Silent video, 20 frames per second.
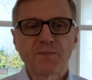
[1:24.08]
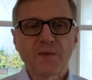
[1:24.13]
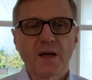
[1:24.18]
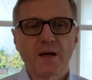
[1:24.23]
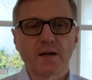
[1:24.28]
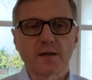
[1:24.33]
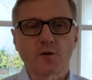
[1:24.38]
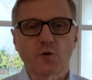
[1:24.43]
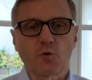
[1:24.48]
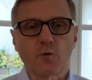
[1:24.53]

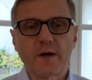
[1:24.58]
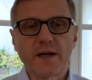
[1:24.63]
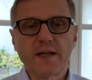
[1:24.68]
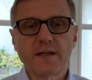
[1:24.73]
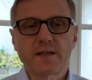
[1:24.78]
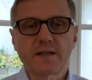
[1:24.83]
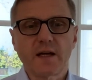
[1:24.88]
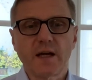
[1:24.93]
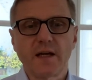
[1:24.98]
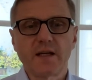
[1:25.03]
A
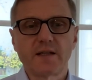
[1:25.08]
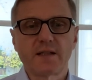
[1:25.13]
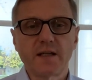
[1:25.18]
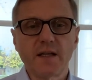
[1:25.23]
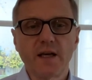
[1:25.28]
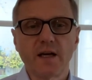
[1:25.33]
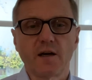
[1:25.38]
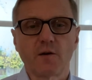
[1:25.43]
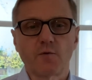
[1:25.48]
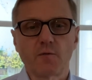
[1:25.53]
great
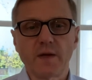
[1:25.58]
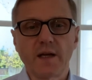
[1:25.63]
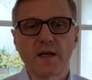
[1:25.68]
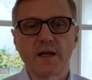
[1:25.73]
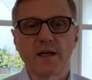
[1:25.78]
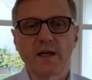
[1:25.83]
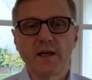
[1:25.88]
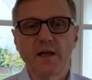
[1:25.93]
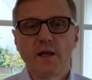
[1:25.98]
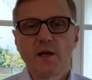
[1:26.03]
idea,
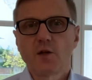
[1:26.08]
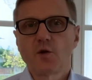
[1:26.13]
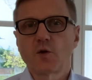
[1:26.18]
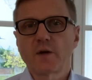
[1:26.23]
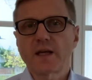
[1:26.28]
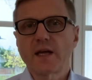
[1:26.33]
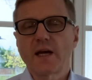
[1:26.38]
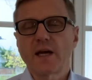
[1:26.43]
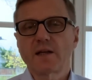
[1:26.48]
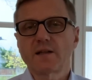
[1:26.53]
really. You
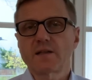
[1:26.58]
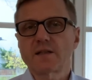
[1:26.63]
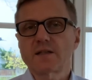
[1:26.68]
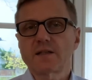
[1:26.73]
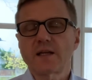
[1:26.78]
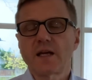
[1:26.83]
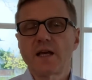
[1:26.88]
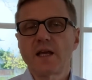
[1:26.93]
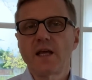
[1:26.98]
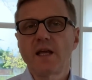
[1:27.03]
can
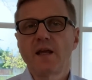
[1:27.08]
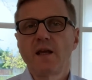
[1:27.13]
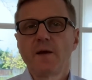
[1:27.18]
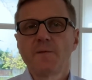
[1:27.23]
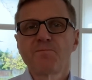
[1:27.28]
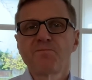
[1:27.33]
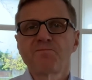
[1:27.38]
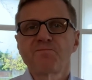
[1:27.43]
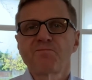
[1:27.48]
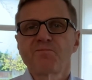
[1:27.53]
stay
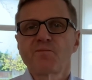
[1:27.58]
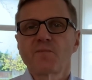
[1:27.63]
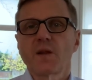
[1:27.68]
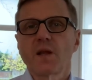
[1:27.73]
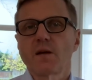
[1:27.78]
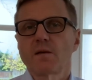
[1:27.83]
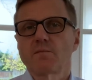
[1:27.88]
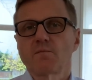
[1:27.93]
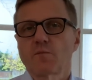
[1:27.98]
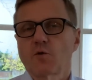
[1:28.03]

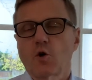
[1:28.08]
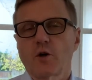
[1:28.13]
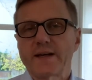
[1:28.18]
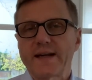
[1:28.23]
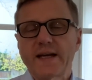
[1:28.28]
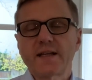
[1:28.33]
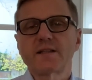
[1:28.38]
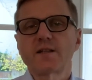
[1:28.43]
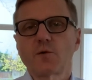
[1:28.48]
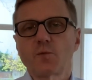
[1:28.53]

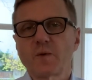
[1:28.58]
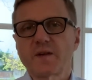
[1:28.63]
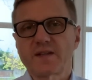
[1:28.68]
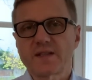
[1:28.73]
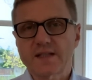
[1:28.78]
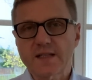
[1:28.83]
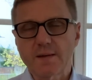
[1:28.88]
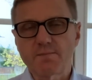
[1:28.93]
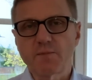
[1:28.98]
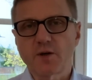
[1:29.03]
connected with
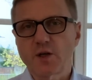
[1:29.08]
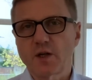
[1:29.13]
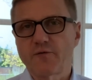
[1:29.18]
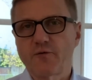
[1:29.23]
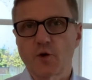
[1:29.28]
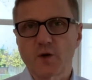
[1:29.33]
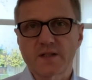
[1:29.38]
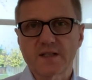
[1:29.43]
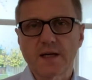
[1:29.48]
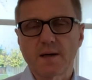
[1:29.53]
somebody,
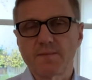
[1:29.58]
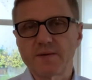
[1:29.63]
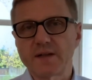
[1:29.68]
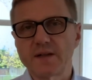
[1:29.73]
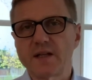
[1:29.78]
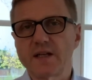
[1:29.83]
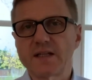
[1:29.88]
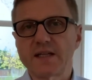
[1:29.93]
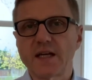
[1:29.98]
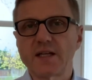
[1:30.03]
for example, in
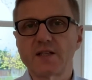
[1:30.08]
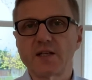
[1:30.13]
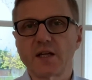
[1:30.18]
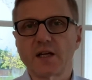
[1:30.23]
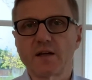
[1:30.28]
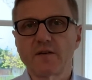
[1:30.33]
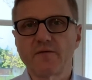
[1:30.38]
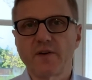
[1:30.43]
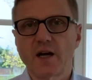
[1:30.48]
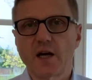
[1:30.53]
the
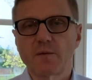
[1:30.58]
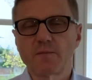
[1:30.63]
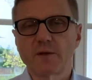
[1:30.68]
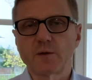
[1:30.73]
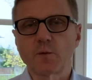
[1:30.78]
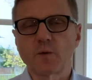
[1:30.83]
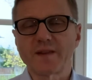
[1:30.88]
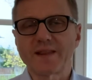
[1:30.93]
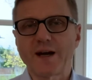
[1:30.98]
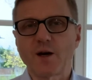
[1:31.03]
dating
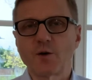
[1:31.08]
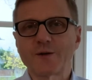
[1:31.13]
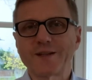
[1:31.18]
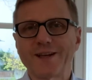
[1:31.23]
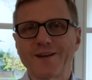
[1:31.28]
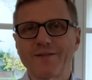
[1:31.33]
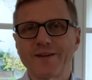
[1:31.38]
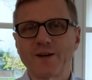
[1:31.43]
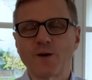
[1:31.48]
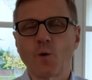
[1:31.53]
environment, without
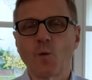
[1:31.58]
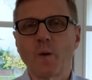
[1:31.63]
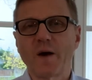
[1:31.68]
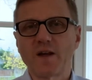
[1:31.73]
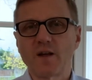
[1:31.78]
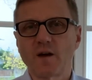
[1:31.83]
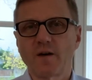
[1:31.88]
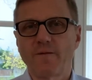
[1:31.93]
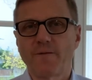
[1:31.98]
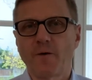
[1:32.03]
giving away
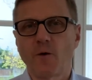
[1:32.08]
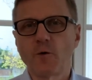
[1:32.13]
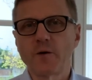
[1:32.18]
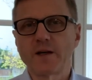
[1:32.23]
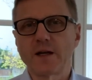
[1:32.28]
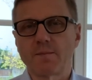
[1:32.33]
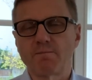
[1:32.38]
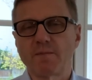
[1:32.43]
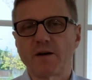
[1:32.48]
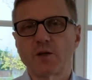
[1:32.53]
your phone
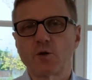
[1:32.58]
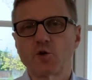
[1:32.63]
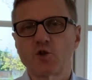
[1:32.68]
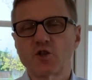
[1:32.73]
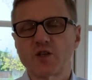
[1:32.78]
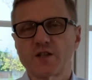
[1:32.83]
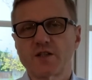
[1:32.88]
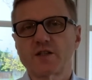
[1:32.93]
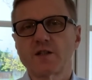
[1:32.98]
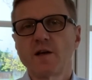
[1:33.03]
number. You
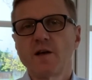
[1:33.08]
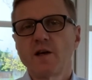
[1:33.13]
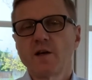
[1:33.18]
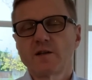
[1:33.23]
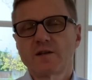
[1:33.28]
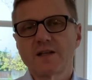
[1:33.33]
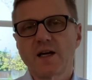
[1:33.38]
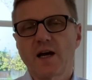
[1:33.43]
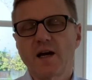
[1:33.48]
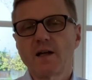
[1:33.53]
just
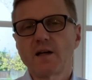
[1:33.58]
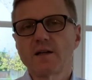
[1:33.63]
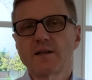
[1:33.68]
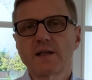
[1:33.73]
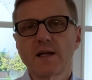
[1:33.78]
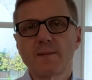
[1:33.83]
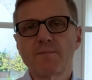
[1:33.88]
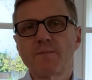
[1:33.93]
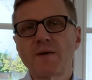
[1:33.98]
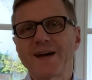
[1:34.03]
dial a
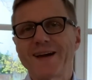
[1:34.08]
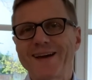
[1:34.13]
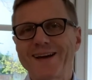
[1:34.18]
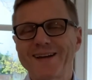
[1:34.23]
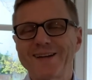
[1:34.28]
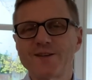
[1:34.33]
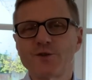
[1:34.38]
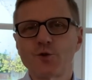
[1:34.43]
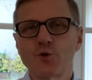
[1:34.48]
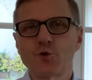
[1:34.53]
number
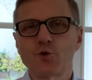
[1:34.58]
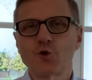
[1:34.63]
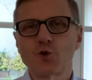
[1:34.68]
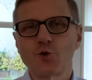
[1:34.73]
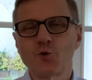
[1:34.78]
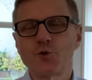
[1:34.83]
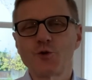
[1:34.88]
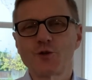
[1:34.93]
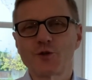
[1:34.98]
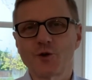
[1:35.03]
and you
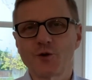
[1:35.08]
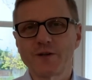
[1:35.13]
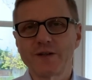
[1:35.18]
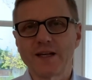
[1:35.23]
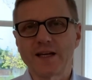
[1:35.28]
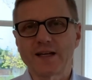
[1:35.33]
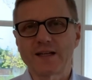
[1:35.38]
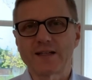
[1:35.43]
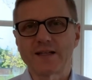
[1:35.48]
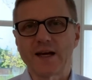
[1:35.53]
choose your
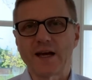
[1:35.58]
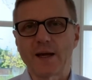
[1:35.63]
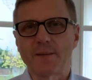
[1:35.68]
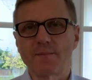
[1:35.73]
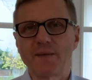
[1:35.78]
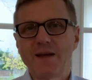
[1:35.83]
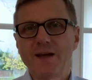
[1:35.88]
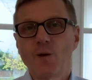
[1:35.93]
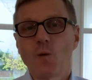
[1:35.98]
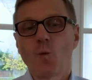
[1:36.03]
nickname.
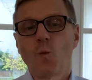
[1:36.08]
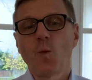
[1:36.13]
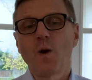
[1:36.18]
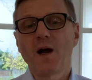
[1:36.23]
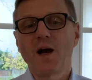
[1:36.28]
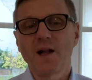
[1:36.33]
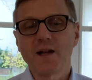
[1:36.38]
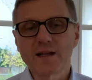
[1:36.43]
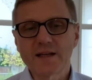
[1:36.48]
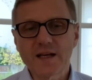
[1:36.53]

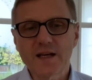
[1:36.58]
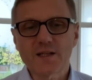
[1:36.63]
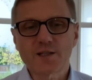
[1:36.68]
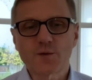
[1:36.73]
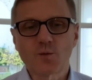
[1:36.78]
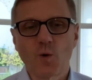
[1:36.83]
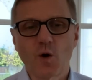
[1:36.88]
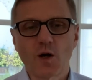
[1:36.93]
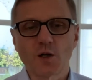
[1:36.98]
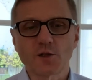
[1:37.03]
Well,
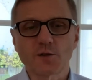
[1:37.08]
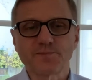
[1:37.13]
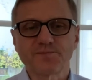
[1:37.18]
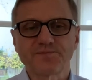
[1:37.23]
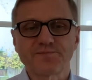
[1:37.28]
guess what?